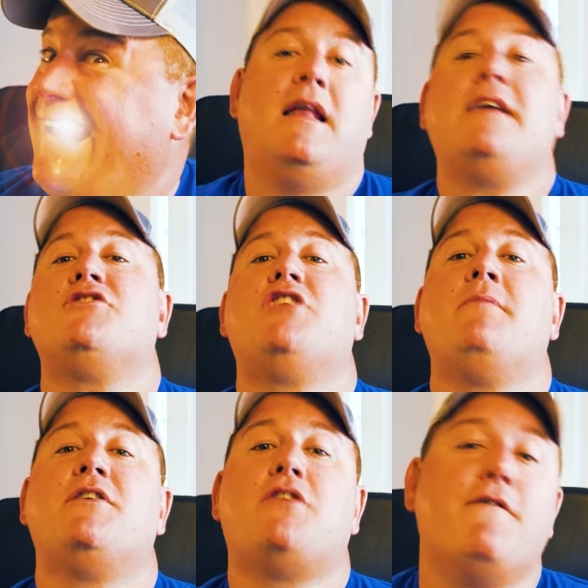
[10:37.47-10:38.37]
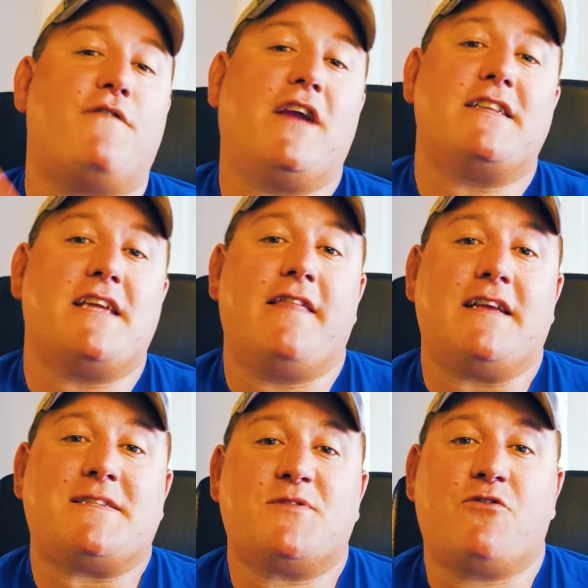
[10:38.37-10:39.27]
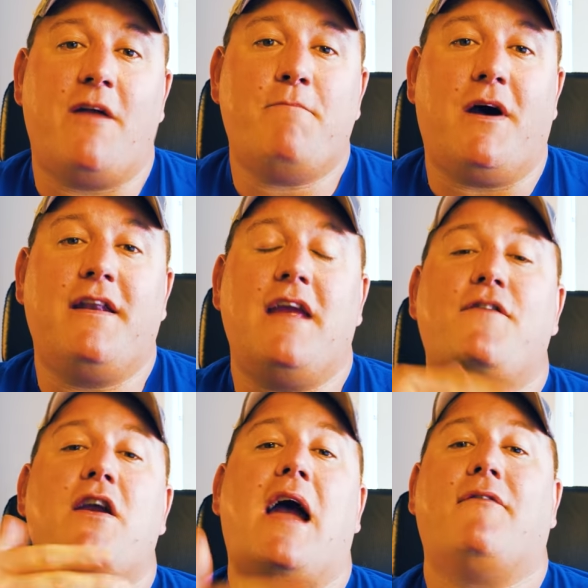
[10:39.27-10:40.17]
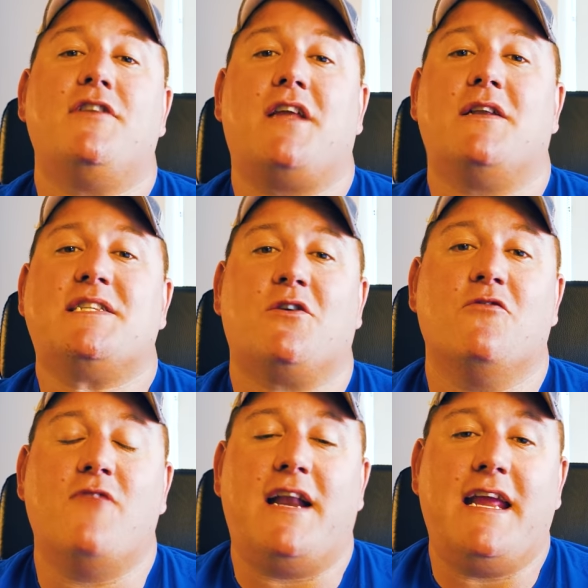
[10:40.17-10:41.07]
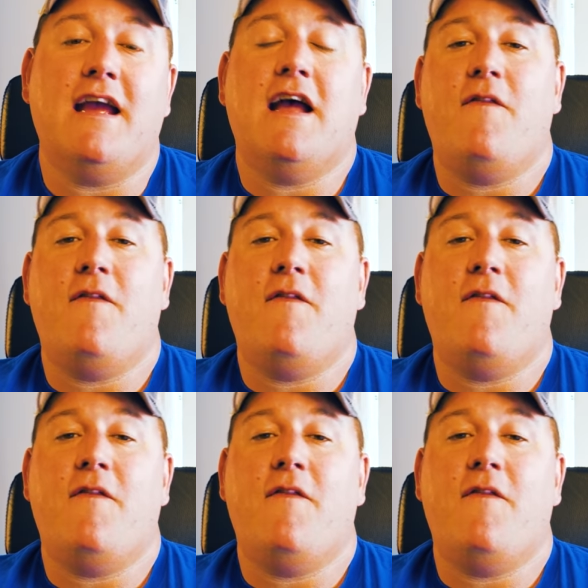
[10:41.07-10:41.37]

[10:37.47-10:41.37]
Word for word: Ladies and gentlemen, don't forget to hit that subscribe button if you haven't done so already.